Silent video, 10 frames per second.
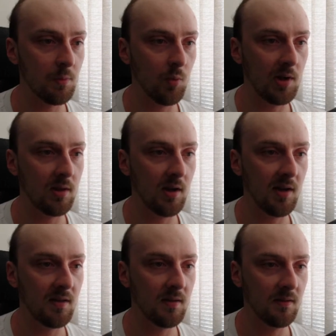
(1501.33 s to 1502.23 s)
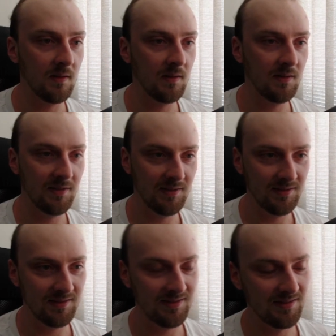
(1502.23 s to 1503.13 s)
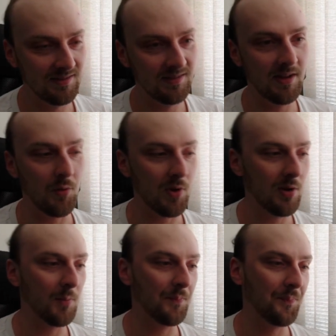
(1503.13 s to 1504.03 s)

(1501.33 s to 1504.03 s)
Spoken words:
quite tight. There we go.